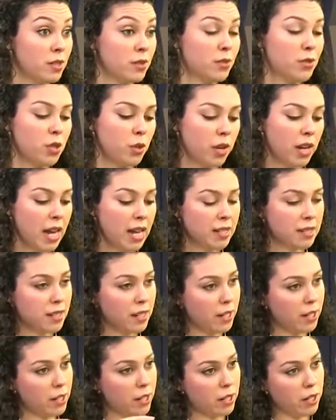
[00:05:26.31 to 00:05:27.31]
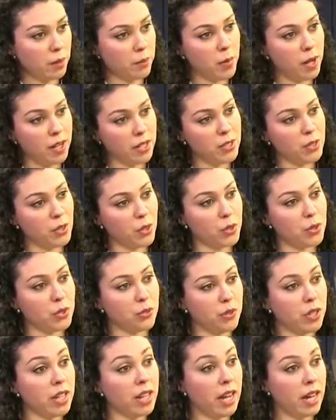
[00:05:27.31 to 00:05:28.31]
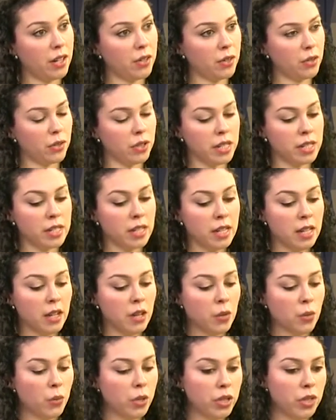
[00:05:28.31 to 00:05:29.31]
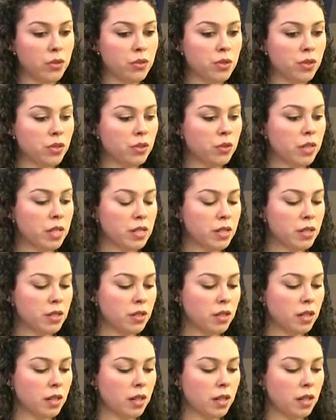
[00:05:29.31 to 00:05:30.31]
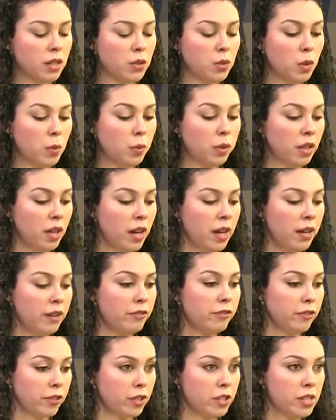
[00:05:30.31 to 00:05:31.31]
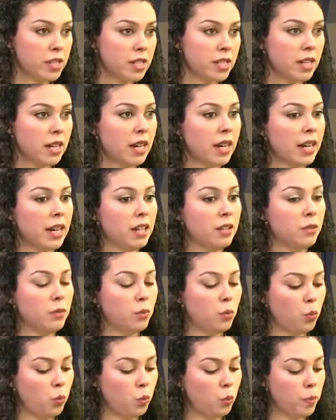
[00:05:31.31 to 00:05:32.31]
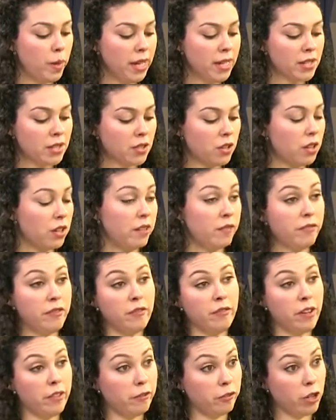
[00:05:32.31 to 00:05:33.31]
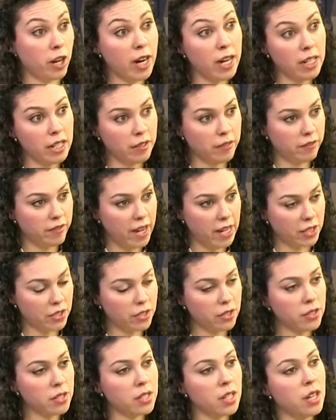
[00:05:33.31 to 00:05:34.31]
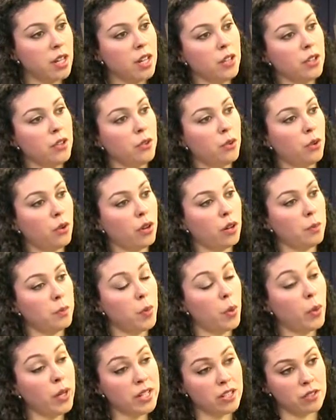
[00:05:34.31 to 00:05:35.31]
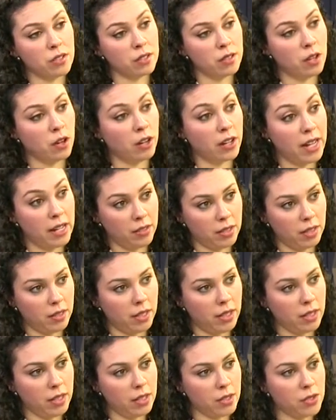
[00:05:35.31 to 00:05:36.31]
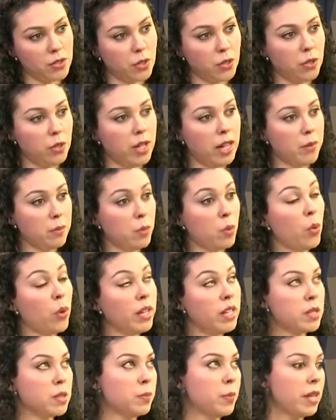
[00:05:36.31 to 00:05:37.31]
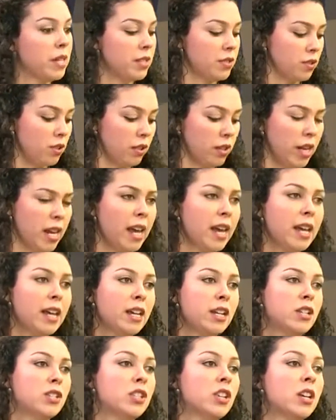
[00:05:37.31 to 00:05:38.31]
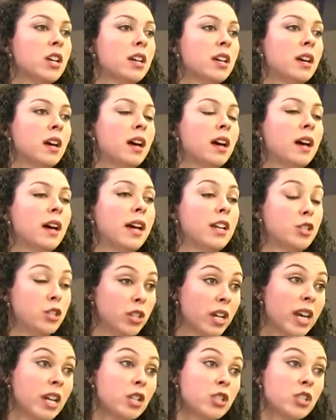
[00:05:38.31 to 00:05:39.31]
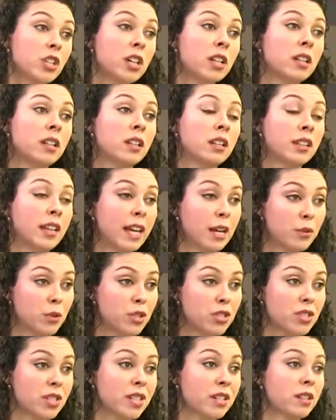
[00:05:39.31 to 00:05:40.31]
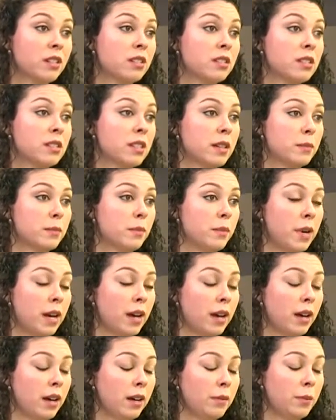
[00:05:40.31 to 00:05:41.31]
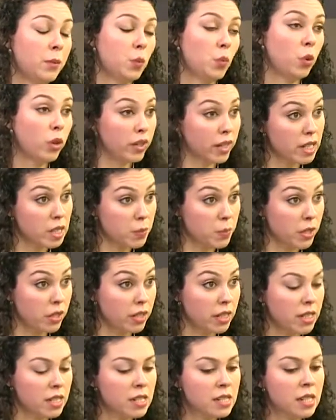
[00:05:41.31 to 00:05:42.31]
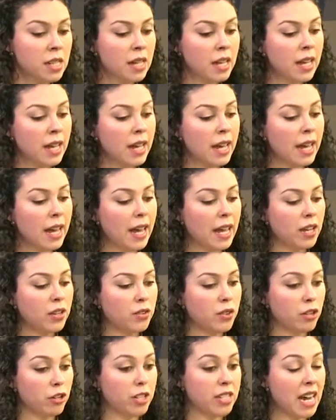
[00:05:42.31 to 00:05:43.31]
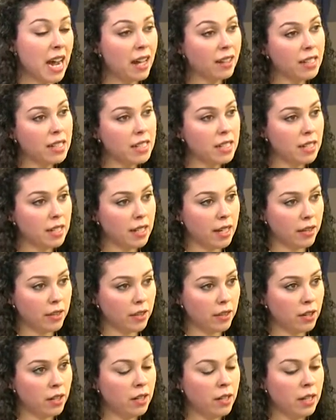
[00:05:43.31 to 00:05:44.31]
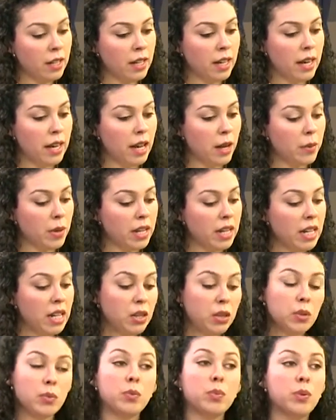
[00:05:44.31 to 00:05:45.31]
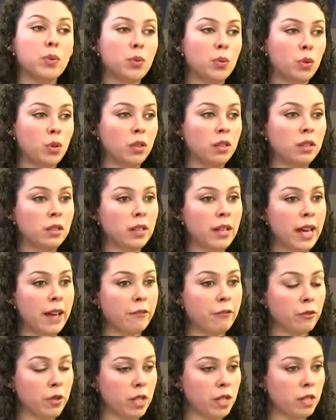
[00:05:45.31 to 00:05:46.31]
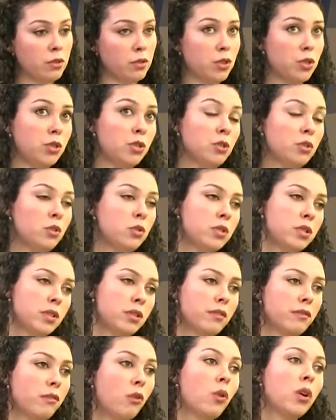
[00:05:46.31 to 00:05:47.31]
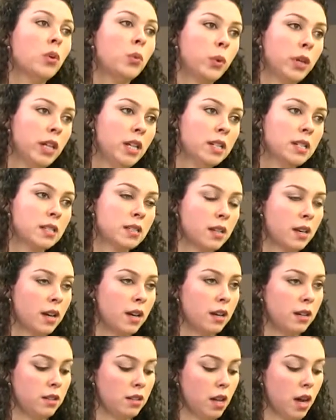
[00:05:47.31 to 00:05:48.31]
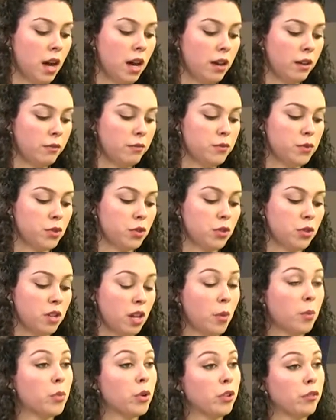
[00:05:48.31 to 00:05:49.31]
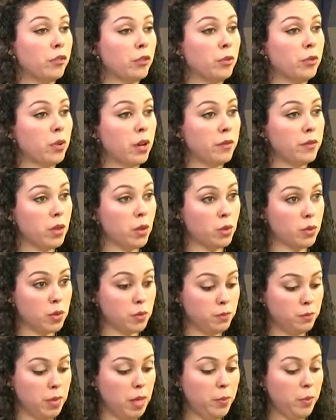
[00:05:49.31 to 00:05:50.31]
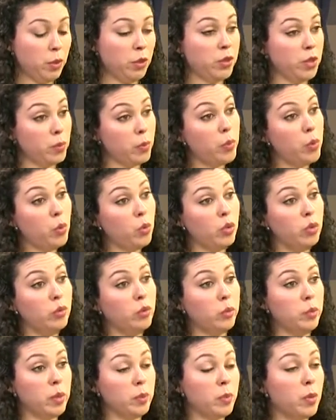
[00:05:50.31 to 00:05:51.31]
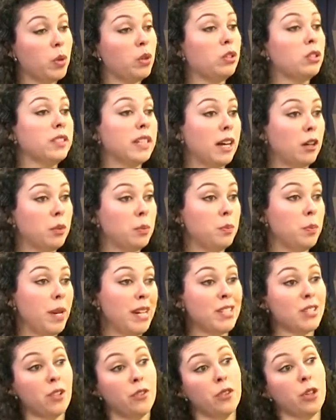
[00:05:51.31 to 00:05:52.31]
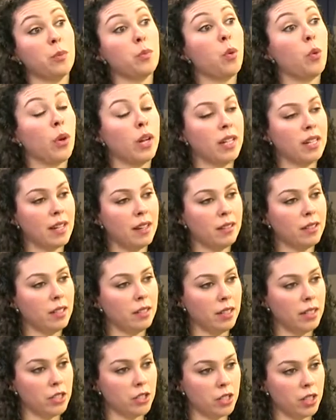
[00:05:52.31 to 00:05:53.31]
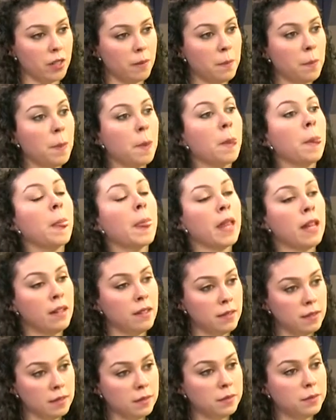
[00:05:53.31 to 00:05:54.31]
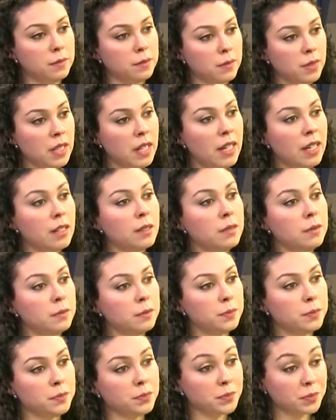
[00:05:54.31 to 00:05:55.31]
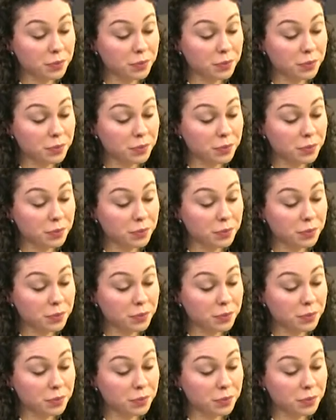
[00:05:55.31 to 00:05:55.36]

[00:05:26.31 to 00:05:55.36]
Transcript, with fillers: So mm -hmm. it mm-hmm. has it combines those three categories. What you do is uh, you apply first, and based on a, a, variety of factors, your points are calculated. So you get points based on age, uh, education, language skills, uh, work experience, right. and they're tallied together. Uh -huh. um, and in the pool, every two to four weeks, uh, a certain number of, of those people in the pool will be pulled out based on their point calculation. Okay, that that's good.